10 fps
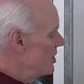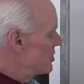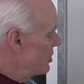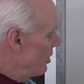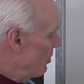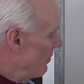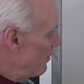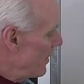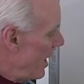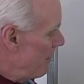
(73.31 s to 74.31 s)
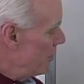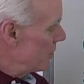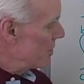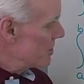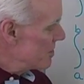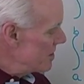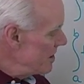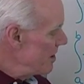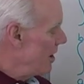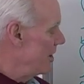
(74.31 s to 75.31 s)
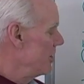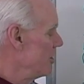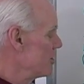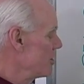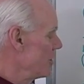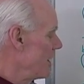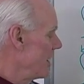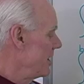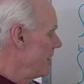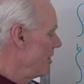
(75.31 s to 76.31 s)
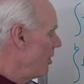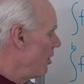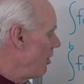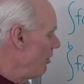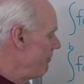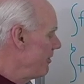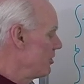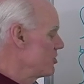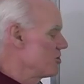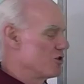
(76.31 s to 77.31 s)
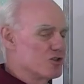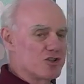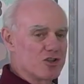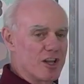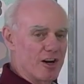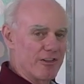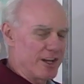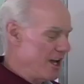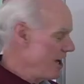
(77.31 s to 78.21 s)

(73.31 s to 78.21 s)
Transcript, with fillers: So I put the c on here so that I get all functions that are the